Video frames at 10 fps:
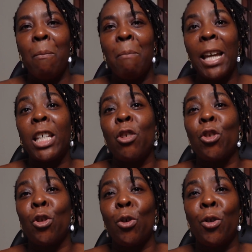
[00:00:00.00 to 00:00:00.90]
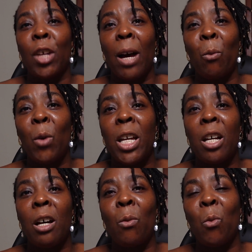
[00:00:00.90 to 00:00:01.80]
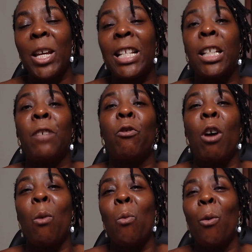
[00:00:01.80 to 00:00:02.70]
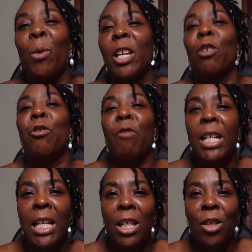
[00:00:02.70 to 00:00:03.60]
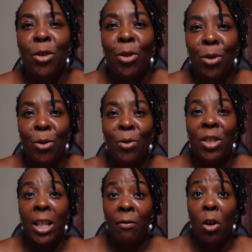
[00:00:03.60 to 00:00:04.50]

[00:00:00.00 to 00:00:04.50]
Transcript: making sure that we deliver on what we agreed to deliver